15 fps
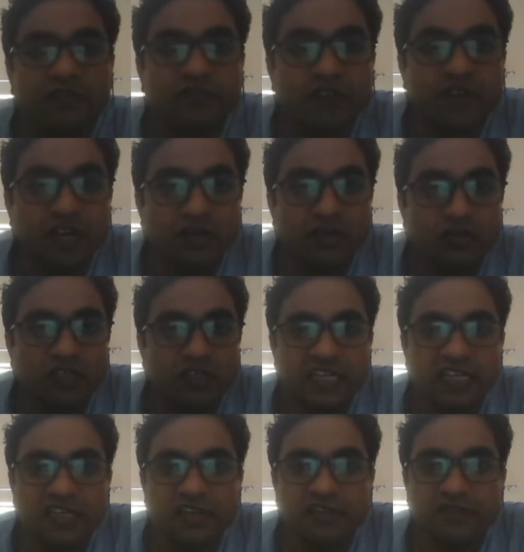if we are not
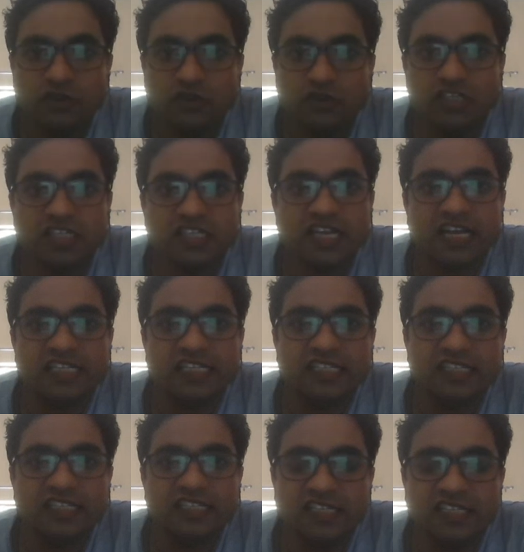taking velocity as a
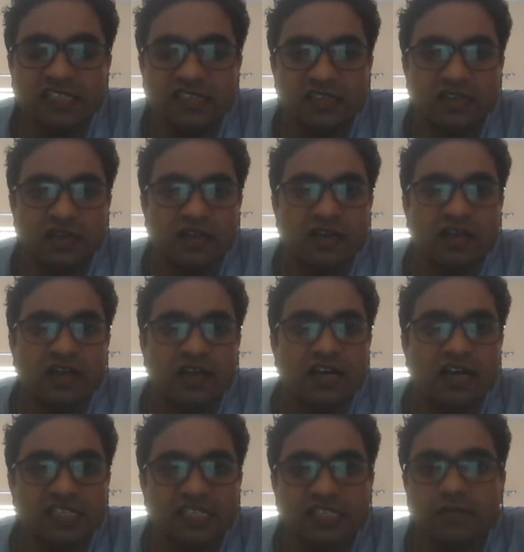serious
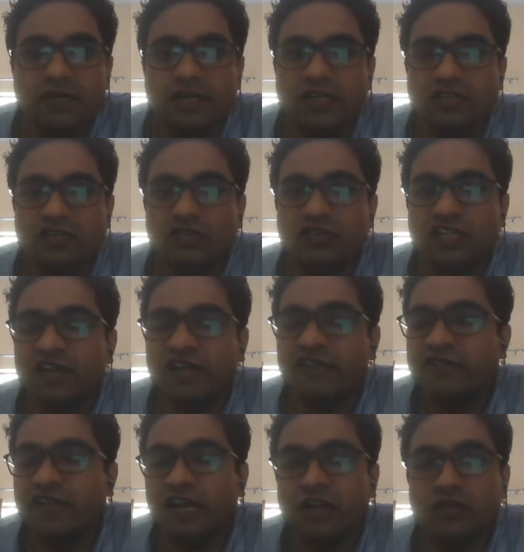assessment, so there
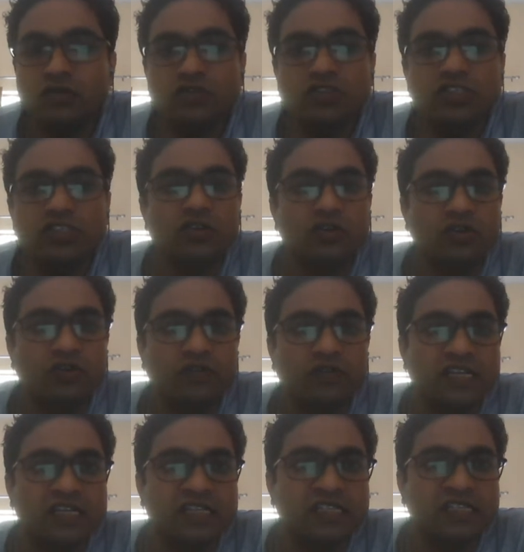we are losing lot of
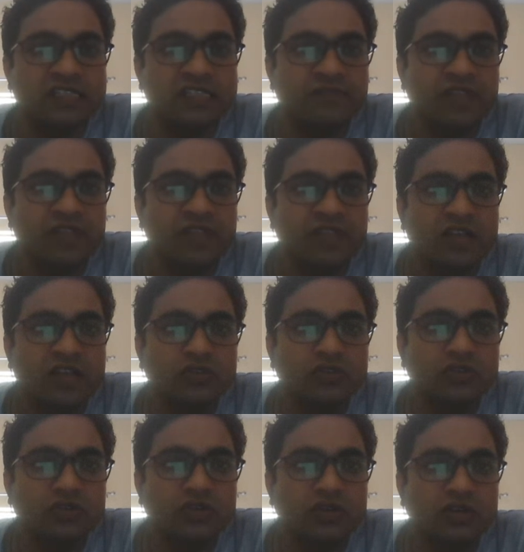energy.
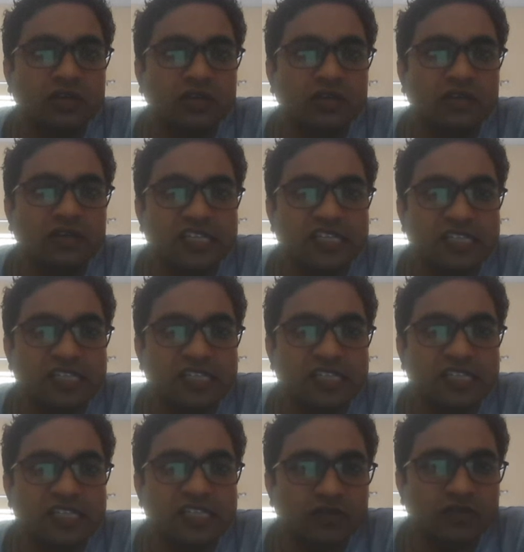So the
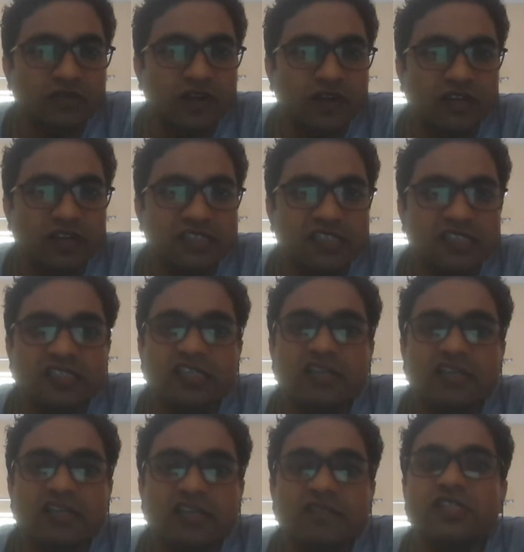assessment of hydrokinetic is
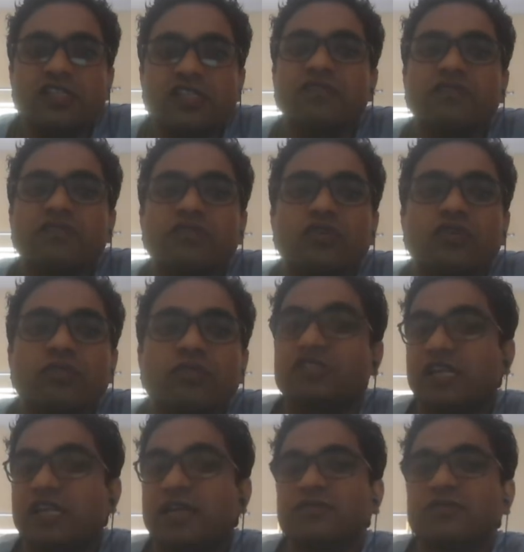a first and
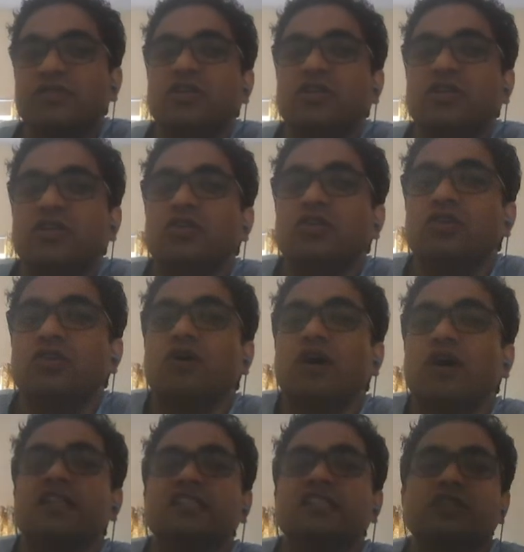foremost steps to
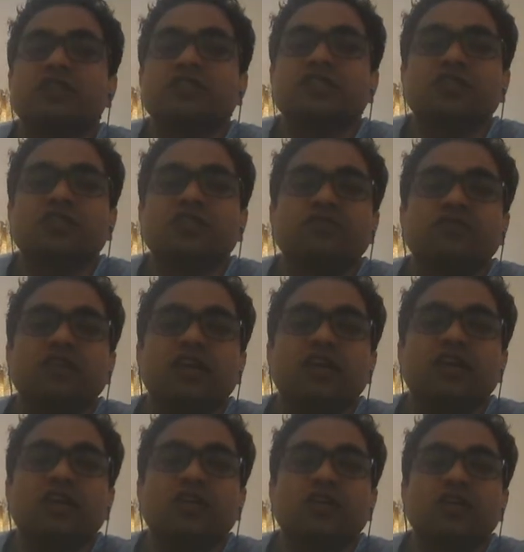harness the potential of the
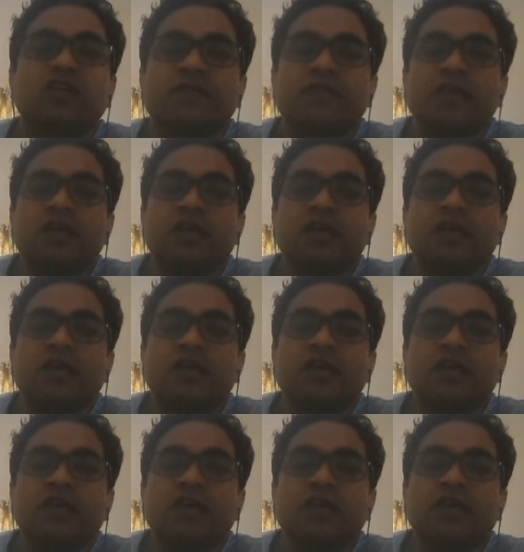hydropower.